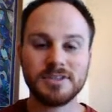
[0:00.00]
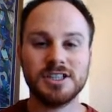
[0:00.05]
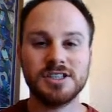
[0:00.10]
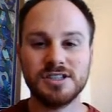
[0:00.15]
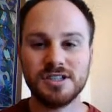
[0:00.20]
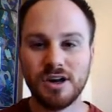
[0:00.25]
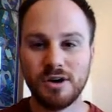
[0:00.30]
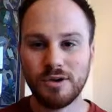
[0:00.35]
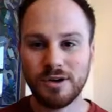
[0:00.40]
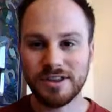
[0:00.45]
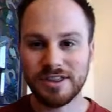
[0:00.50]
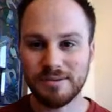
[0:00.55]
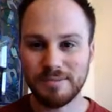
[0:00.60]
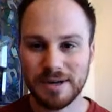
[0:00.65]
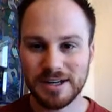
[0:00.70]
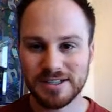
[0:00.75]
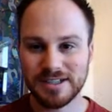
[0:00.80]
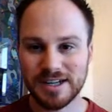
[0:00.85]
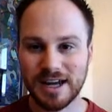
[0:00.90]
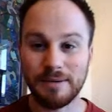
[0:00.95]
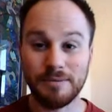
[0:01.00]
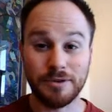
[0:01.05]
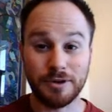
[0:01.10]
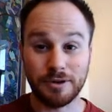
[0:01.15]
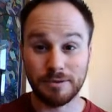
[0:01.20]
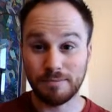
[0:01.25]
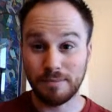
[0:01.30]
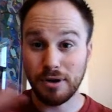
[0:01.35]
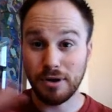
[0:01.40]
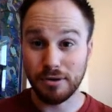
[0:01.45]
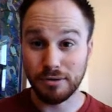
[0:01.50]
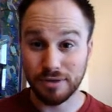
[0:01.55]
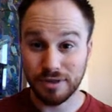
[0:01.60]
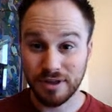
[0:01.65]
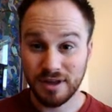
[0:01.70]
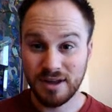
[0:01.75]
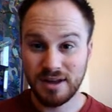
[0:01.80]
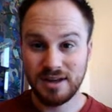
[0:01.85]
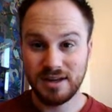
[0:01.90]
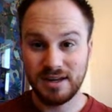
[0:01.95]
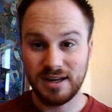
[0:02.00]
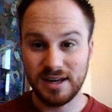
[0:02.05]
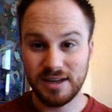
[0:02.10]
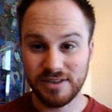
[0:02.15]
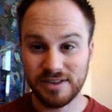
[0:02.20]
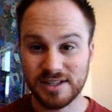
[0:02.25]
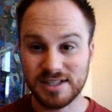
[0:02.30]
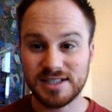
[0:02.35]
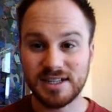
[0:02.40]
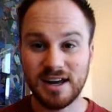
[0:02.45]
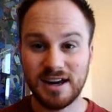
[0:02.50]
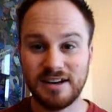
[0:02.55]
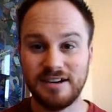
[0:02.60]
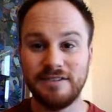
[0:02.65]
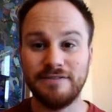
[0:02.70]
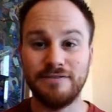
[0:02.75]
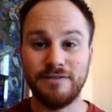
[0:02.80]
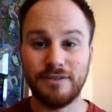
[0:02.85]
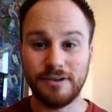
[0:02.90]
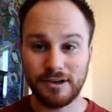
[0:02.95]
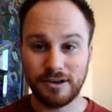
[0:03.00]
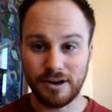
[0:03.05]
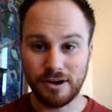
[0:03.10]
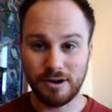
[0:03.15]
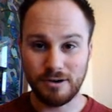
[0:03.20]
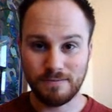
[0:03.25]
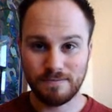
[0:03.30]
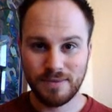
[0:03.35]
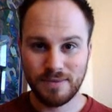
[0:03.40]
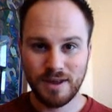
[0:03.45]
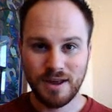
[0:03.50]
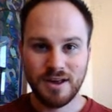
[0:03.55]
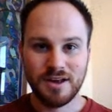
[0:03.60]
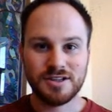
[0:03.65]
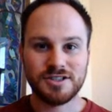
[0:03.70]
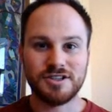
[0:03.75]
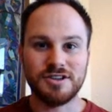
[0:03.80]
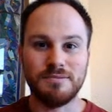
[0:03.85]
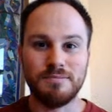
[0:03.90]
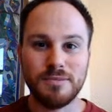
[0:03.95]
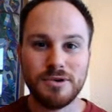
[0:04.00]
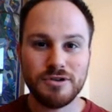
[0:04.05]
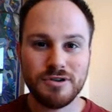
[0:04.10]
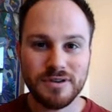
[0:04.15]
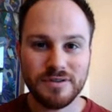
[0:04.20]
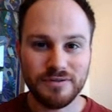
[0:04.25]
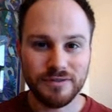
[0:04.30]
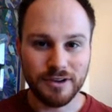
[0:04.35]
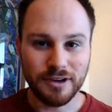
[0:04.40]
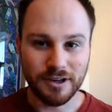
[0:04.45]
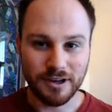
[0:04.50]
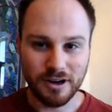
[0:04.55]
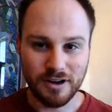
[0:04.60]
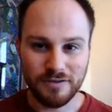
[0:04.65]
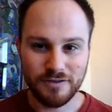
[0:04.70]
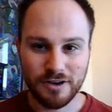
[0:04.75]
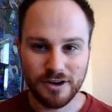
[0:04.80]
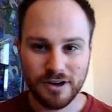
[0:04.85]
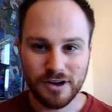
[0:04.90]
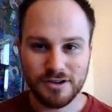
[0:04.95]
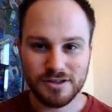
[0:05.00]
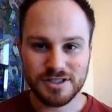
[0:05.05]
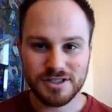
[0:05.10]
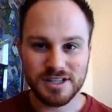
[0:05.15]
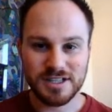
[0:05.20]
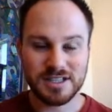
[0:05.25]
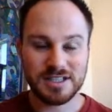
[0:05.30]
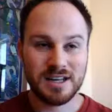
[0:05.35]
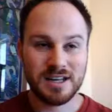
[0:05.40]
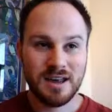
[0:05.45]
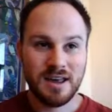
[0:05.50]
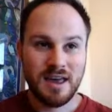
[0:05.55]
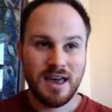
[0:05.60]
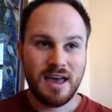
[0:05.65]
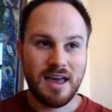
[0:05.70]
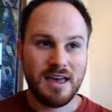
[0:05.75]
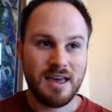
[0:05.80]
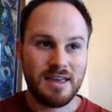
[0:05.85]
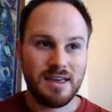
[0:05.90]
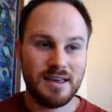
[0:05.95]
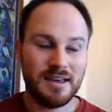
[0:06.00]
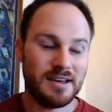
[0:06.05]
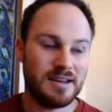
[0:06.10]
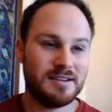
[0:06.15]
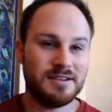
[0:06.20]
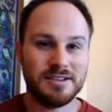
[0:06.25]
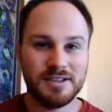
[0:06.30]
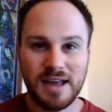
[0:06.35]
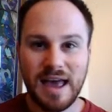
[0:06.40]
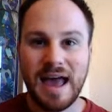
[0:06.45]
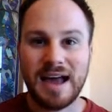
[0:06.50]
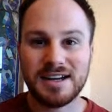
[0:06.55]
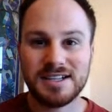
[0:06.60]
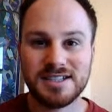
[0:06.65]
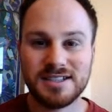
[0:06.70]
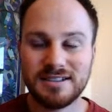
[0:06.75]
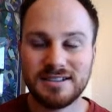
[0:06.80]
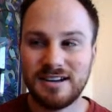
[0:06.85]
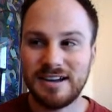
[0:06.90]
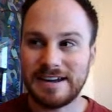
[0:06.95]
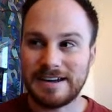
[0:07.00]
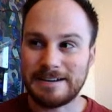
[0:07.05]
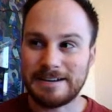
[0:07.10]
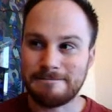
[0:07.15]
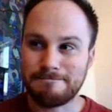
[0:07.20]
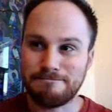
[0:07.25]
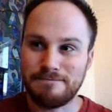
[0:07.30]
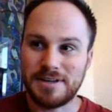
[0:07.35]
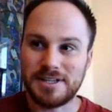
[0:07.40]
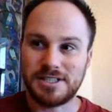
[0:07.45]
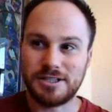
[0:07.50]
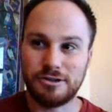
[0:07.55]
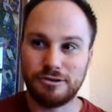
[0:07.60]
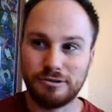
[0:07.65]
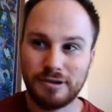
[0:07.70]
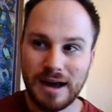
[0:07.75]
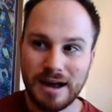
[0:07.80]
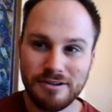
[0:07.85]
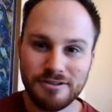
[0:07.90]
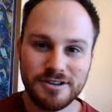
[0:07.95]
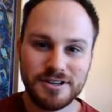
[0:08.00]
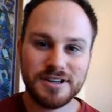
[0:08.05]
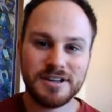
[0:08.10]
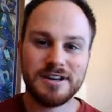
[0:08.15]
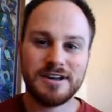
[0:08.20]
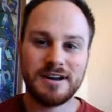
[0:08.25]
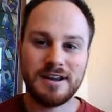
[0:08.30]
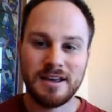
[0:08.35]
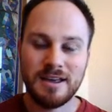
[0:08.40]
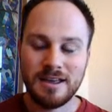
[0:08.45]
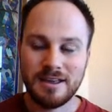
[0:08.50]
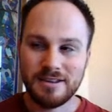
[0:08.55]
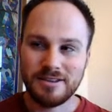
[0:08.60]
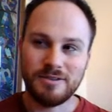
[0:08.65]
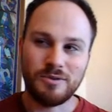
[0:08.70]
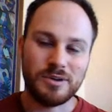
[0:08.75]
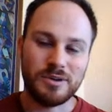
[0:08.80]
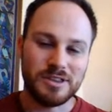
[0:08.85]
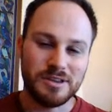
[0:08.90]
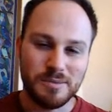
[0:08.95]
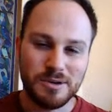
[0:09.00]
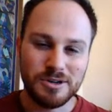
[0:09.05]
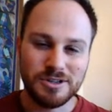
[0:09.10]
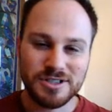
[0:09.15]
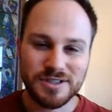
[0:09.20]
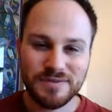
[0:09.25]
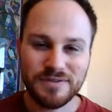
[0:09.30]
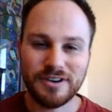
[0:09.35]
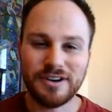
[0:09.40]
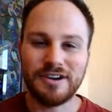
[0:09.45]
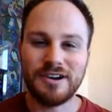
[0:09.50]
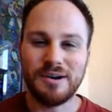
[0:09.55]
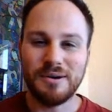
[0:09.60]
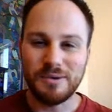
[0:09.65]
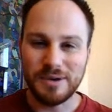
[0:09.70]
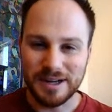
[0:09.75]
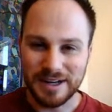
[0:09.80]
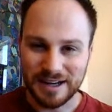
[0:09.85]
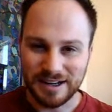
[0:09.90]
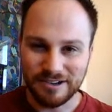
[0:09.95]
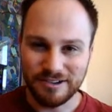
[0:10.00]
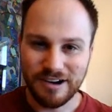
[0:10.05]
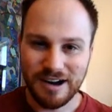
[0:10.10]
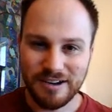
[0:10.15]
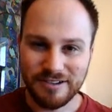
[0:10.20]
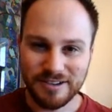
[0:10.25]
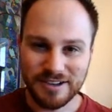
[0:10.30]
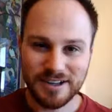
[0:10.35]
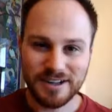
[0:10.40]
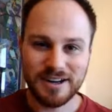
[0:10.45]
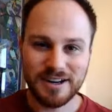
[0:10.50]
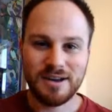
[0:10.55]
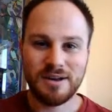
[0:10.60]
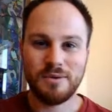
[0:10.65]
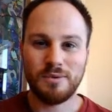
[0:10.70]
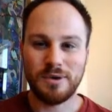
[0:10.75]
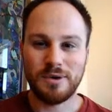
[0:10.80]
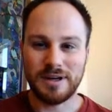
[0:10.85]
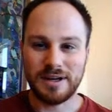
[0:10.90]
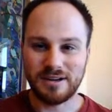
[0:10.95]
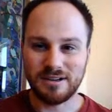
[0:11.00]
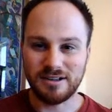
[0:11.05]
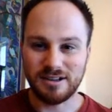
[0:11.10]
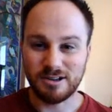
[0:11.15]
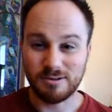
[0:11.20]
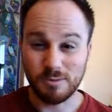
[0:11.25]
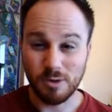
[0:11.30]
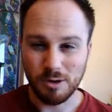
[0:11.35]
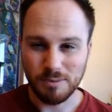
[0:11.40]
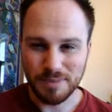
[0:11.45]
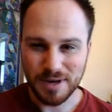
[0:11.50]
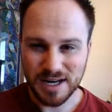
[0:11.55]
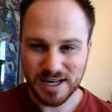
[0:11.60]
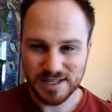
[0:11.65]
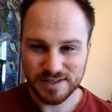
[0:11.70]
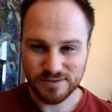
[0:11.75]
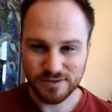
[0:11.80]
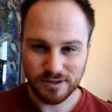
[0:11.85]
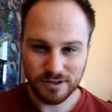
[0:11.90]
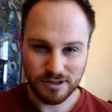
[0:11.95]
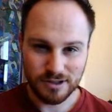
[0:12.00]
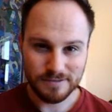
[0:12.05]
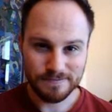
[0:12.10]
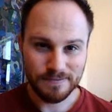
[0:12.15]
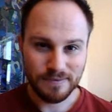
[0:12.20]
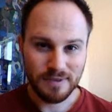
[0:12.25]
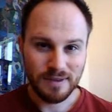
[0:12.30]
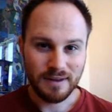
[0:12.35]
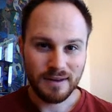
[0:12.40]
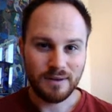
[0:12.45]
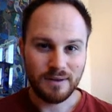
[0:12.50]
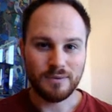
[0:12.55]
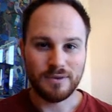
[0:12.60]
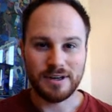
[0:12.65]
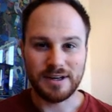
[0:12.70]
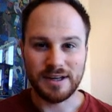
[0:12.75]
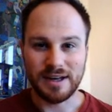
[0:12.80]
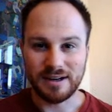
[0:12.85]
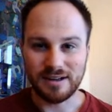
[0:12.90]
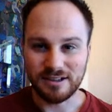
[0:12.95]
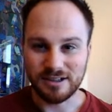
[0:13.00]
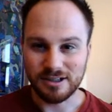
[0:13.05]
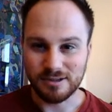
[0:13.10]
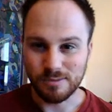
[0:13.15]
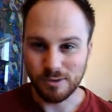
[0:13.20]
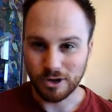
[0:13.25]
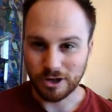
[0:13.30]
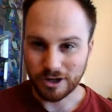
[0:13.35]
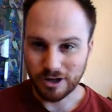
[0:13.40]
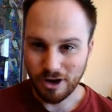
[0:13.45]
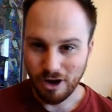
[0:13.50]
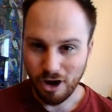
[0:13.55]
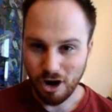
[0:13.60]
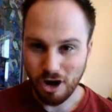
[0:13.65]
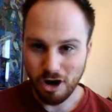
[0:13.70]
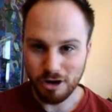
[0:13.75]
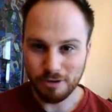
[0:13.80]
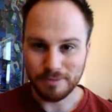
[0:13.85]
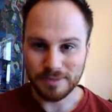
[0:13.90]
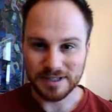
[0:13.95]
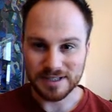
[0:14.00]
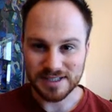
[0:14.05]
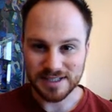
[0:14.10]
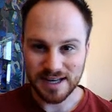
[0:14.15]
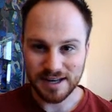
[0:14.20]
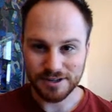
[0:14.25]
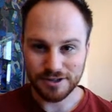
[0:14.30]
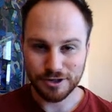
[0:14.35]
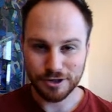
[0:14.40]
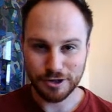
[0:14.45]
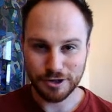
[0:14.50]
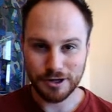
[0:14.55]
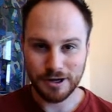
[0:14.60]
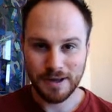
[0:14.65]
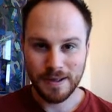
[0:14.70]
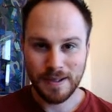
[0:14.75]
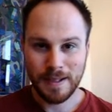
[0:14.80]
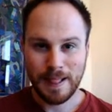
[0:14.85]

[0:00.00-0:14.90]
So in the meantime, they're both in the sign of Virgo. So the moon in Virgo, Virgo's this, it acts like this grounded, when the moon's in Virgo, we get grounded, we get a little more peaceful, we get a little more calm and centered